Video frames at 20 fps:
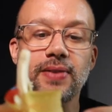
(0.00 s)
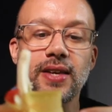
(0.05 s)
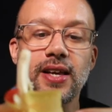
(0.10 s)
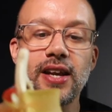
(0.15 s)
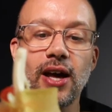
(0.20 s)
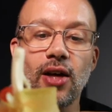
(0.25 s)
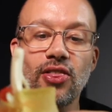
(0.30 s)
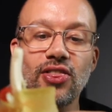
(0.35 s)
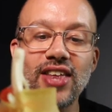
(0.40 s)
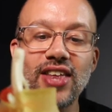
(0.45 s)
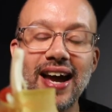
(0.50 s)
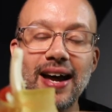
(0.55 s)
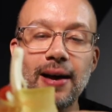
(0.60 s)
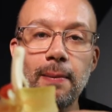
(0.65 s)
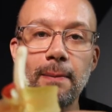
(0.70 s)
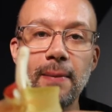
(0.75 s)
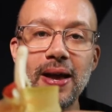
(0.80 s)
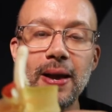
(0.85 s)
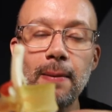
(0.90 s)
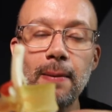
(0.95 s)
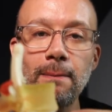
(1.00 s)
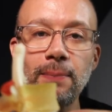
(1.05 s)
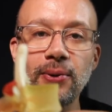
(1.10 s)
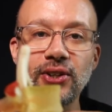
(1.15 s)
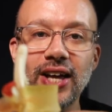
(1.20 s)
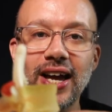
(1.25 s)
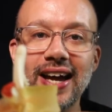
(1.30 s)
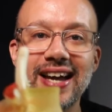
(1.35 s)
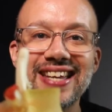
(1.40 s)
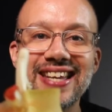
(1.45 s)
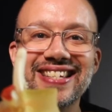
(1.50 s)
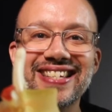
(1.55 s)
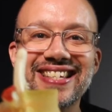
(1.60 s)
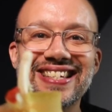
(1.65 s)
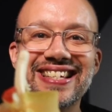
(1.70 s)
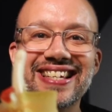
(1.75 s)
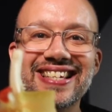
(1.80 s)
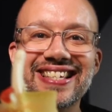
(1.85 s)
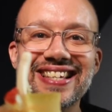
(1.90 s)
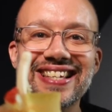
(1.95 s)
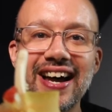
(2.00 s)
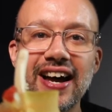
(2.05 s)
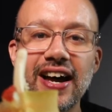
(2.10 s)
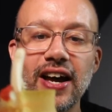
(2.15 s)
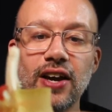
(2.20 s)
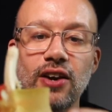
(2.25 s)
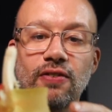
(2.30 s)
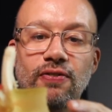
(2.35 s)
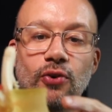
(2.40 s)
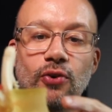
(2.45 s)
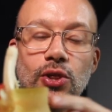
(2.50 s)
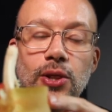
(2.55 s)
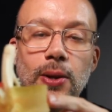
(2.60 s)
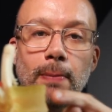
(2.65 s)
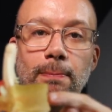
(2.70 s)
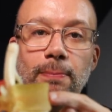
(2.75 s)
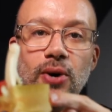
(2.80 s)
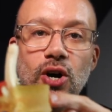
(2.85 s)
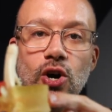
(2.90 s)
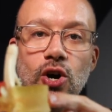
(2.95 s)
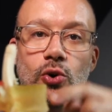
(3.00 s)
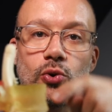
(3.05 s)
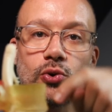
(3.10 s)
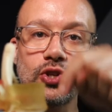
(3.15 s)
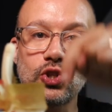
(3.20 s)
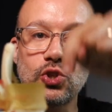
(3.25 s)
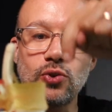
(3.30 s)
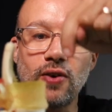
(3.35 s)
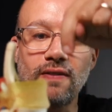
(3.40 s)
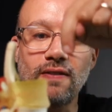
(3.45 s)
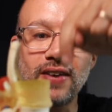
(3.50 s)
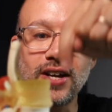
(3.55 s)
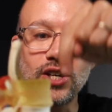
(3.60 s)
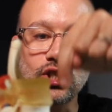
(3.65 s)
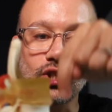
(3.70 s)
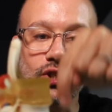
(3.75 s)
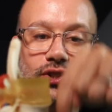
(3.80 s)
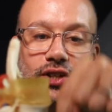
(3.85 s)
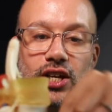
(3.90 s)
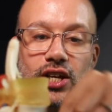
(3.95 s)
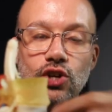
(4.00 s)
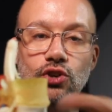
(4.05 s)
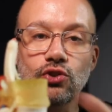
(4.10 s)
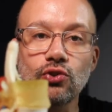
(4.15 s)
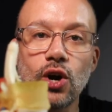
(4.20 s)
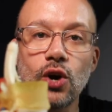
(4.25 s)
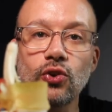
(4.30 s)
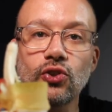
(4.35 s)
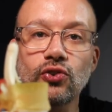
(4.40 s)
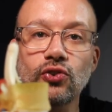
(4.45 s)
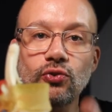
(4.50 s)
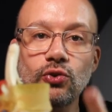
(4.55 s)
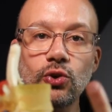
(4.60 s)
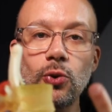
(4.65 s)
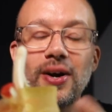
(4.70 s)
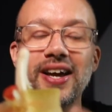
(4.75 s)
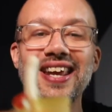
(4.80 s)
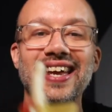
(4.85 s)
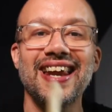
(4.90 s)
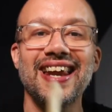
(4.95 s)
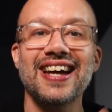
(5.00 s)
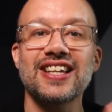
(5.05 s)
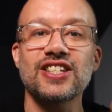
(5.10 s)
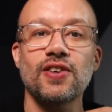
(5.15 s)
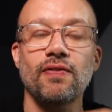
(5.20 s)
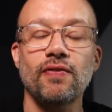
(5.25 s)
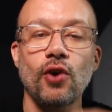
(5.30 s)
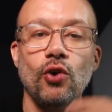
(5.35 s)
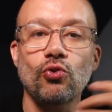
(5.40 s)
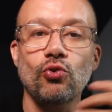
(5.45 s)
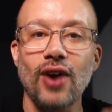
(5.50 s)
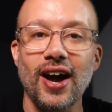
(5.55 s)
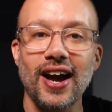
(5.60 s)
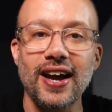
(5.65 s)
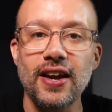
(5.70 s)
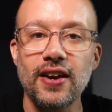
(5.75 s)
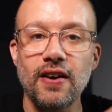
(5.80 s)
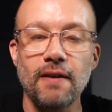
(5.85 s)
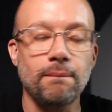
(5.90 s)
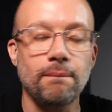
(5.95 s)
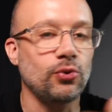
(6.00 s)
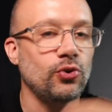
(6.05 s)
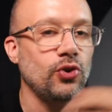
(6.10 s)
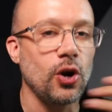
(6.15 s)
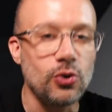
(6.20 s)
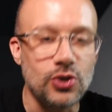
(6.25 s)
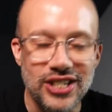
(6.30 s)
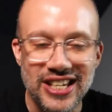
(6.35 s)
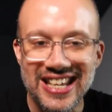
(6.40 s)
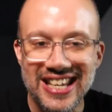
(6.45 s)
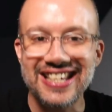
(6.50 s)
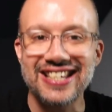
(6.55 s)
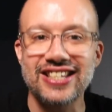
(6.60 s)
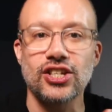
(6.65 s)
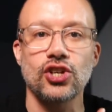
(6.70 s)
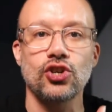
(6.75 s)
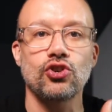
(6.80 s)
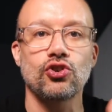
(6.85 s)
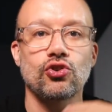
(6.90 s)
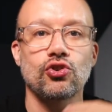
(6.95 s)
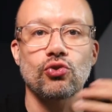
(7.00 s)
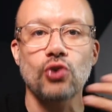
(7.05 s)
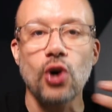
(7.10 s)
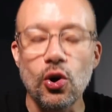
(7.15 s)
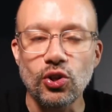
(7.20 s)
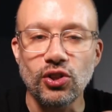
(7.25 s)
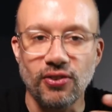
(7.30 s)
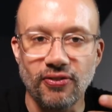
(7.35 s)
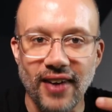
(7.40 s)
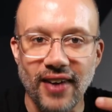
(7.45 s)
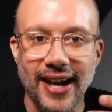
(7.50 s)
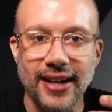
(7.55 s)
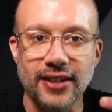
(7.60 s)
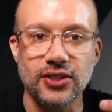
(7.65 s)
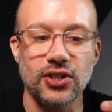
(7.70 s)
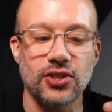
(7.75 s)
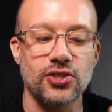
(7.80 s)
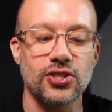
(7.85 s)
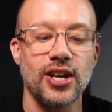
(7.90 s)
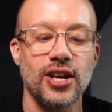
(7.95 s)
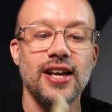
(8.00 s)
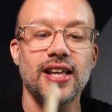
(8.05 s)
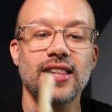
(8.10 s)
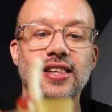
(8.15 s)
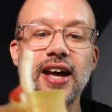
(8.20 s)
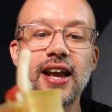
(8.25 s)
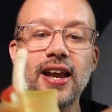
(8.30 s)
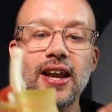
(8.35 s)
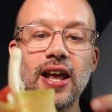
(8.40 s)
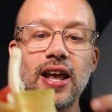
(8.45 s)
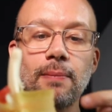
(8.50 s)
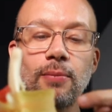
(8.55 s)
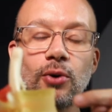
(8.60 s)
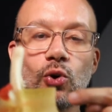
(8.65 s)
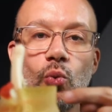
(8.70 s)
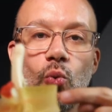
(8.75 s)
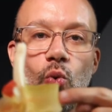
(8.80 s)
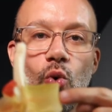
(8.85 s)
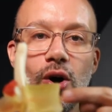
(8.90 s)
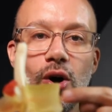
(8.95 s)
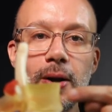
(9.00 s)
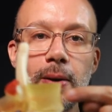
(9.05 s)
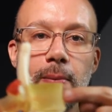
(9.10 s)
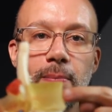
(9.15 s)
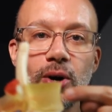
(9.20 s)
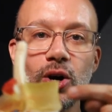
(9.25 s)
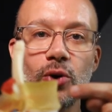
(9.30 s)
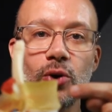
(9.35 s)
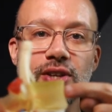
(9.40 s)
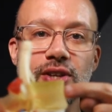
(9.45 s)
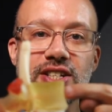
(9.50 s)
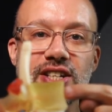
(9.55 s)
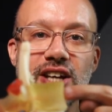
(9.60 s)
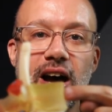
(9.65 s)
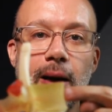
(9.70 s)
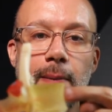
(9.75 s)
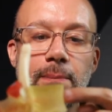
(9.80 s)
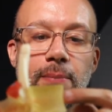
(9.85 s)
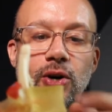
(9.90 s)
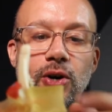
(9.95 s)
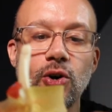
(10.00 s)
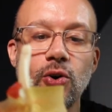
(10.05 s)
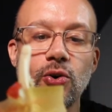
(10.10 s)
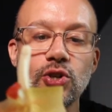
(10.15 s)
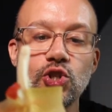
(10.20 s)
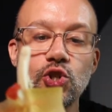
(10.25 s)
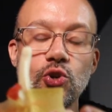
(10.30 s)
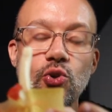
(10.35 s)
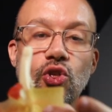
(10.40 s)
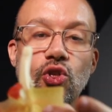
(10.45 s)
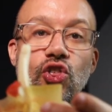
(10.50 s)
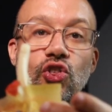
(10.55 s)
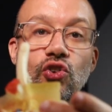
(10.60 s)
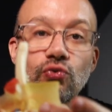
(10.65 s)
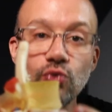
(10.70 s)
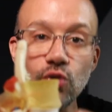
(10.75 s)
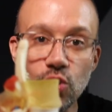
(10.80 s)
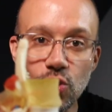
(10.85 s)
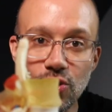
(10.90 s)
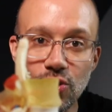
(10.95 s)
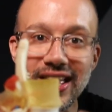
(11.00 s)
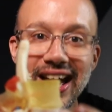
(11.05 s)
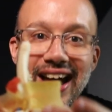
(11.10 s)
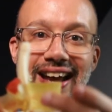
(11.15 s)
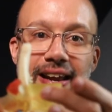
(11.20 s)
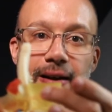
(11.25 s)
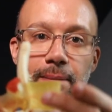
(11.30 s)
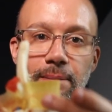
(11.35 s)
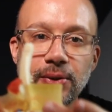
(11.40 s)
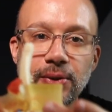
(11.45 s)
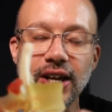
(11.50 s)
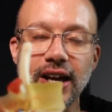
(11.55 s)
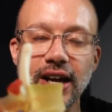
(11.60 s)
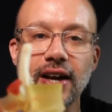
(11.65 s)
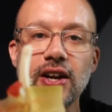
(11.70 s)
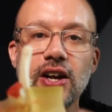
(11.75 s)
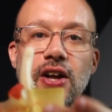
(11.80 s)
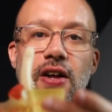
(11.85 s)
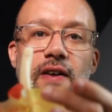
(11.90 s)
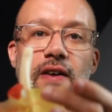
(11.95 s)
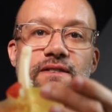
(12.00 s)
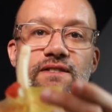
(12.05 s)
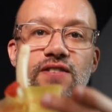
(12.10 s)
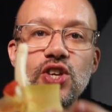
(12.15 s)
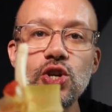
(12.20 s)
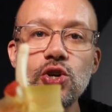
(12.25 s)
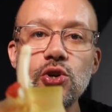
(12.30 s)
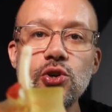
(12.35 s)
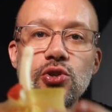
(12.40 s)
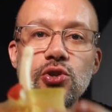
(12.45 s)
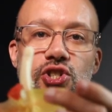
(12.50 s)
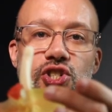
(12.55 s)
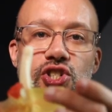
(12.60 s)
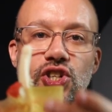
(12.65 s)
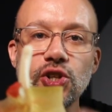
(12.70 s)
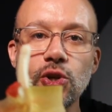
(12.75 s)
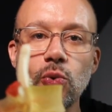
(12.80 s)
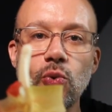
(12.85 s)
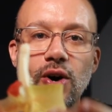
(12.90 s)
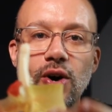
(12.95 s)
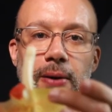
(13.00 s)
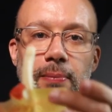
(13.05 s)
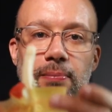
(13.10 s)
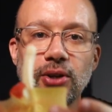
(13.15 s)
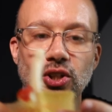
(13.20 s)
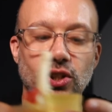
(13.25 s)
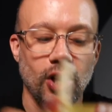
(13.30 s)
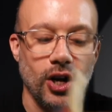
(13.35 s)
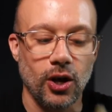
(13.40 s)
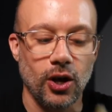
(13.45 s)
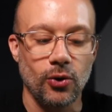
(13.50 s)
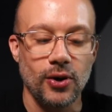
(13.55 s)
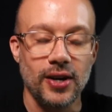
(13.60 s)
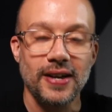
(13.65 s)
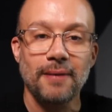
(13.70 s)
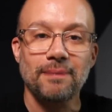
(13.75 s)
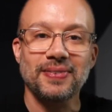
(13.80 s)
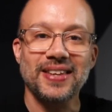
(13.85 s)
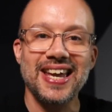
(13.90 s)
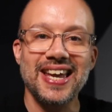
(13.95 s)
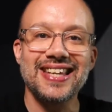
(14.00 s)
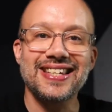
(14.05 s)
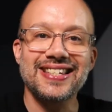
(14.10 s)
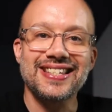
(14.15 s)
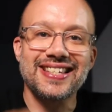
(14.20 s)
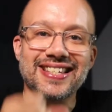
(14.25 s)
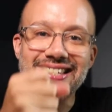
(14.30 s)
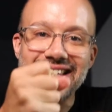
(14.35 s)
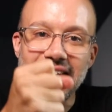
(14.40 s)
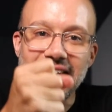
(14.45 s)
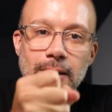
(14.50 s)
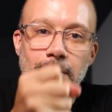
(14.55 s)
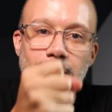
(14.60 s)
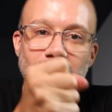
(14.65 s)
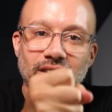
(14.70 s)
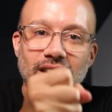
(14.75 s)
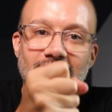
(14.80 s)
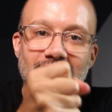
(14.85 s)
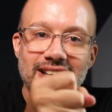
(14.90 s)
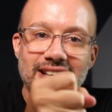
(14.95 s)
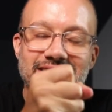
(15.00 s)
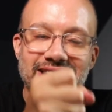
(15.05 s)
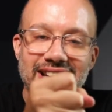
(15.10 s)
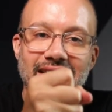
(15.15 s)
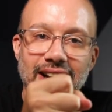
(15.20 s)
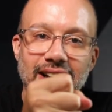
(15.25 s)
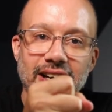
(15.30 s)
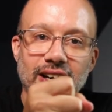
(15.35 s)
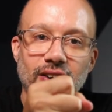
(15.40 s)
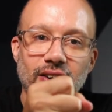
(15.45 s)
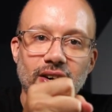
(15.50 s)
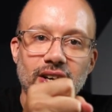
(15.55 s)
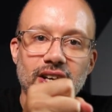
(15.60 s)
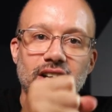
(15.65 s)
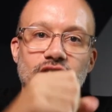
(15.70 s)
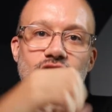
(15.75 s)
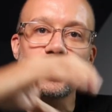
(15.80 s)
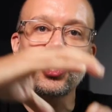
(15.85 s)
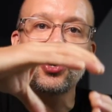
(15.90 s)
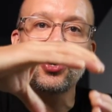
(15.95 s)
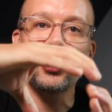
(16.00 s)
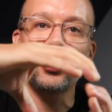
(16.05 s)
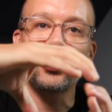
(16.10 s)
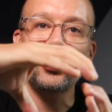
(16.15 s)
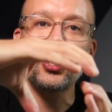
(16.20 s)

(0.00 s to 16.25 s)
Now that implant is designed for the bone to eventually grow through it. It has a variety of proteins and growth factors that enable one bone, the top bone, to through that implant fuse to the one below and stabilize that area so there'll